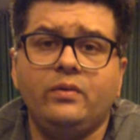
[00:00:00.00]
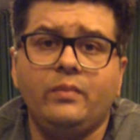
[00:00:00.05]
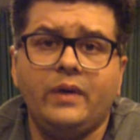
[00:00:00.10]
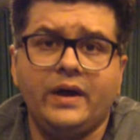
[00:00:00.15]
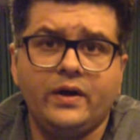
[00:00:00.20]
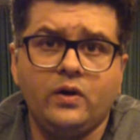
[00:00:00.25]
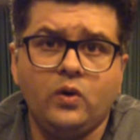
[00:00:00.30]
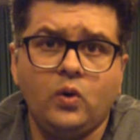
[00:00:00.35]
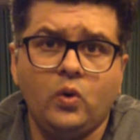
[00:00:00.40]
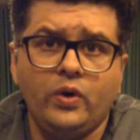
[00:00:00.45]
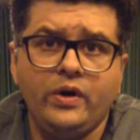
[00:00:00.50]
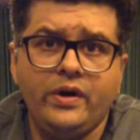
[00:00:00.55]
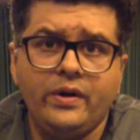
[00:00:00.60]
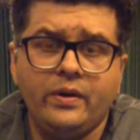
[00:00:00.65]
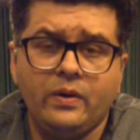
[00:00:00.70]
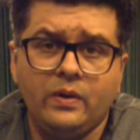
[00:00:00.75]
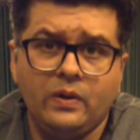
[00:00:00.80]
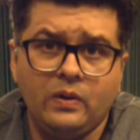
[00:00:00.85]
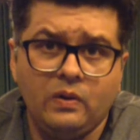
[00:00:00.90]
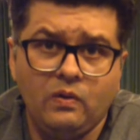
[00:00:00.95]
my code
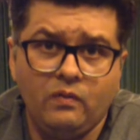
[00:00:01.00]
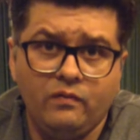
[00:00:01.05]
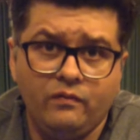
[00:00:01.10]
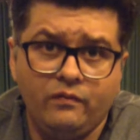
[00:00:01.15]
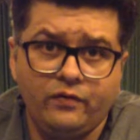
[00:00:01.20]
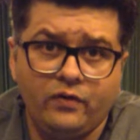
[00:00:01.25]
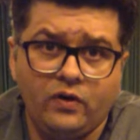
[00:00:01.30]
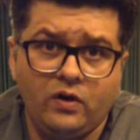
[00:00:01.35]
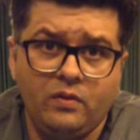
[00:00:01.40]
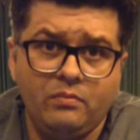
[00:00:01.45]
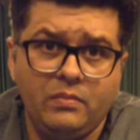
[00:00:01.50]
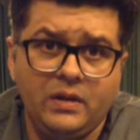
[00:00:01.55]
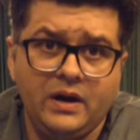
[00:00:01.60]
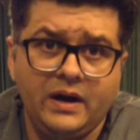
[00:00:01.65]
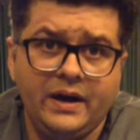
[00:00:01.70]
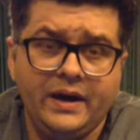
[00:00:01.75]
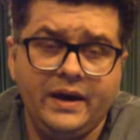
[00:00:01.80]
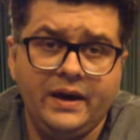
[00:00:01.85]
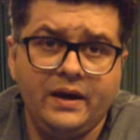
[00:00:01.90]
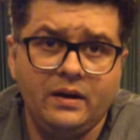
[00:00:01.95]
from
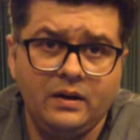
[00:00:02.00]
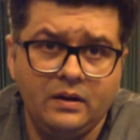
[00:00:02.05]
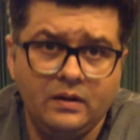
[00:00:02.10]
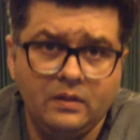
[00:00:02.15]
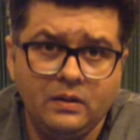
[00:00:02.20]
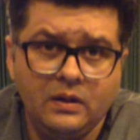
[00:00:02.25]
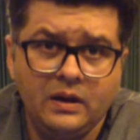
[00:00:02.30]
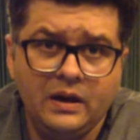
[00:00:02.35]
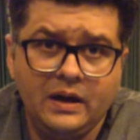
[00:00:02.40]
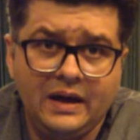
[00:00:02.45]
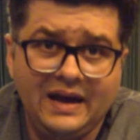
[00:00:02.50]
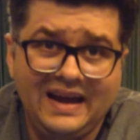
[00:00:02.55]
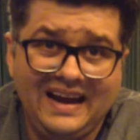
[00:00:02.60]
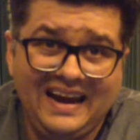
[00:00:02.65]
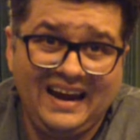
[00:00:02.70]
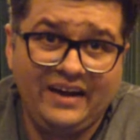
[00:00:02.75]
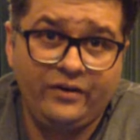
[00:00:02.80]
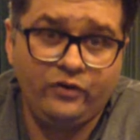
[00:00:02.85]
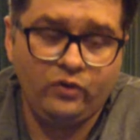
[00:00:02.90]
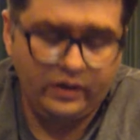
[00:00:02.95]
my
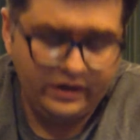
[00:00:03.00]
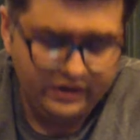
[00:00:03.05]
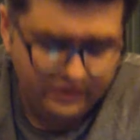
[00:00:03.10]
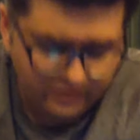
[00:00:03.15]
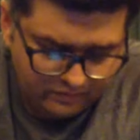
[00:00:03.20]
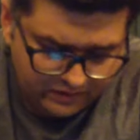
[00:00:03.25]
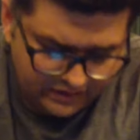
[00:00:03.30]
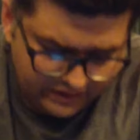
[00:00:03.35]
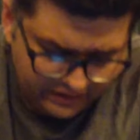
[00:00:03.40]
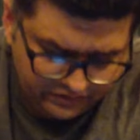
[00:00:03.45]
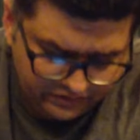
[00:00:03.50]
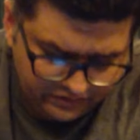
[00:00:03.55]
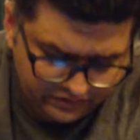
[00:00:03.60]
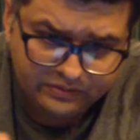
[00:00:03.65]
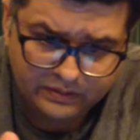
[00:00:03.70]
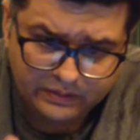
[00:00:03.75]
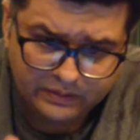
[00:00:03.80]
Android device.